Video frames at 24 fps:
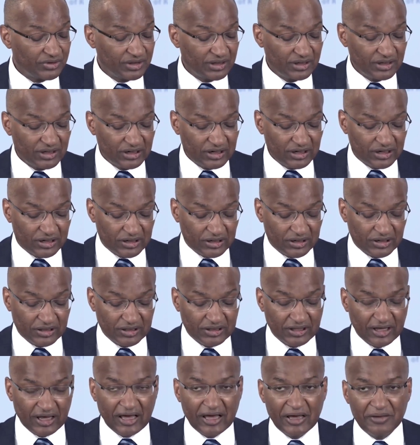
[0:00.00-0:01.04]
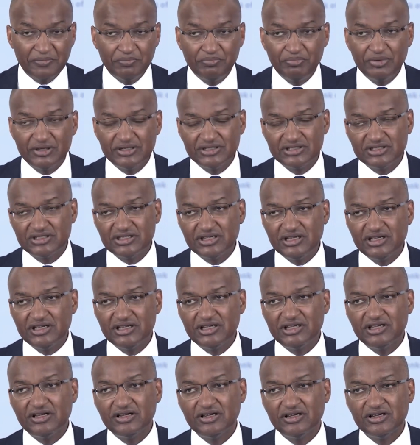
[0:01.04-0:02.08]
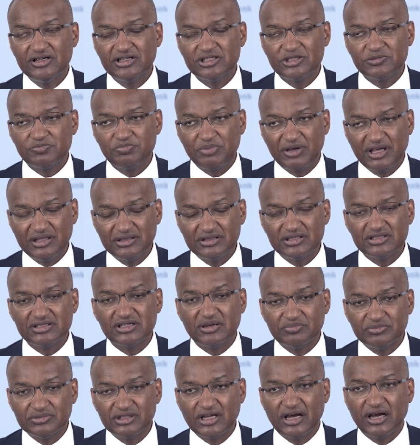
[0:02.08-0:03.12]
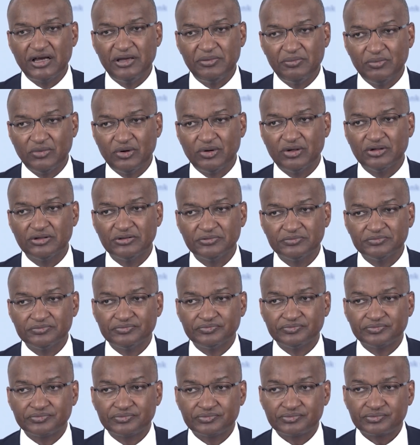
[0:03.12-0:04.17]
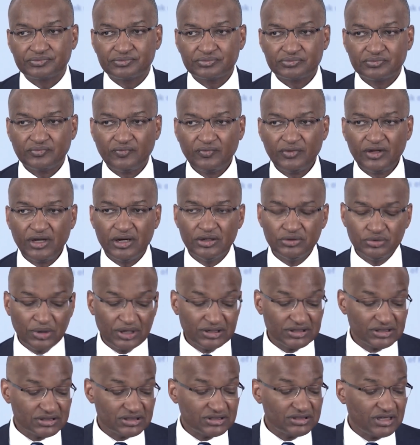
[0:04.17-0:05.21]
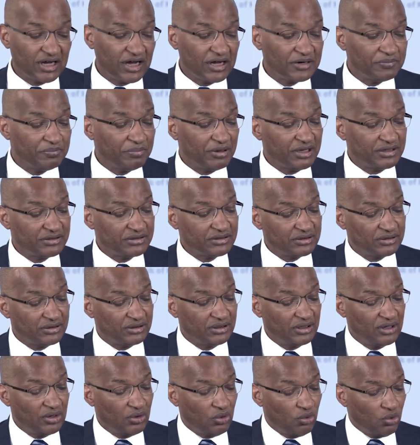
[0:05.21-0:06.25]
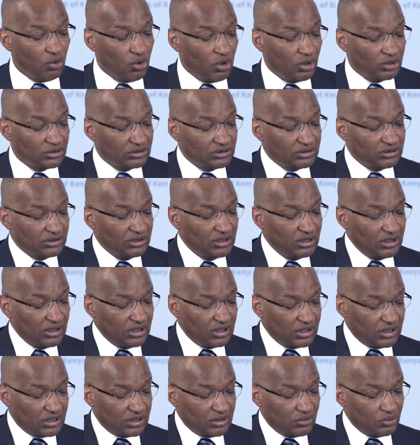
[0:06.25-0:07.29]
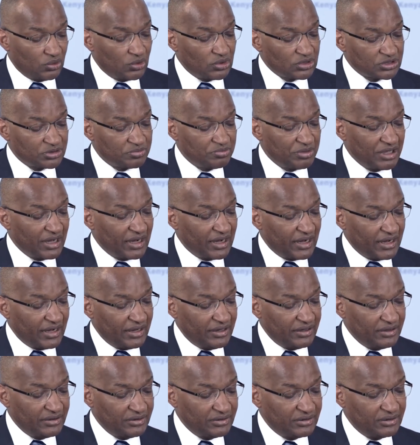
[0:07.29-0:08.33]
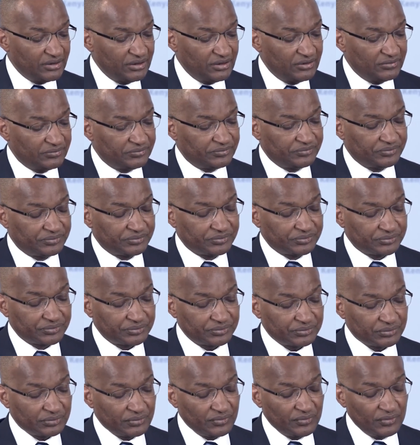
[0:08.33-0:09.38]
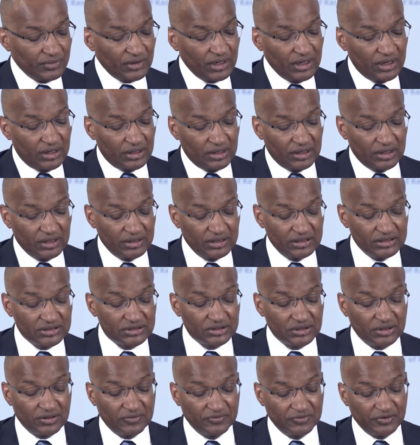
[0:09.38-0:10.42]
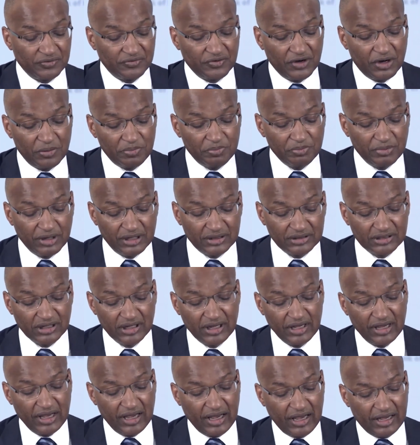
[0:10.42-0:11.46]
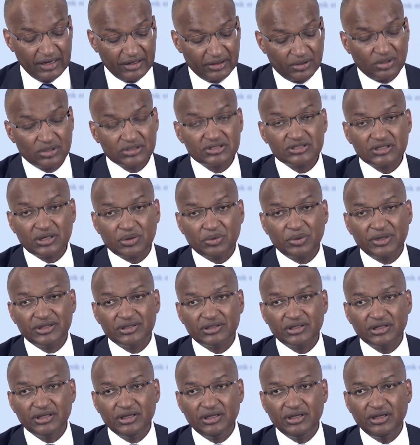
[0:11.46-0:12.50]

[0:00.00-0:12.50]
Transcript: MPC spent some time on to understand better what was behind this sort of development, and consequently